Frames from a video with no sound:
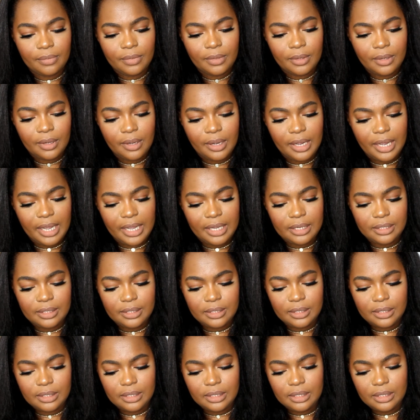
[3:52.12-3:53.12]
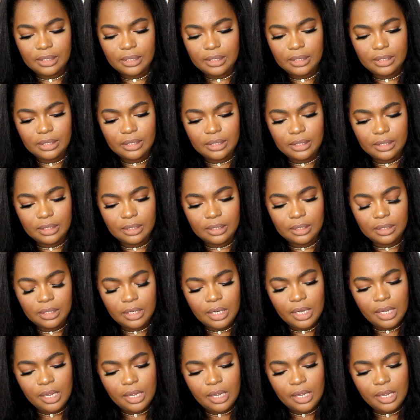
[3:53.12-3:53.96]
Okay, so this is in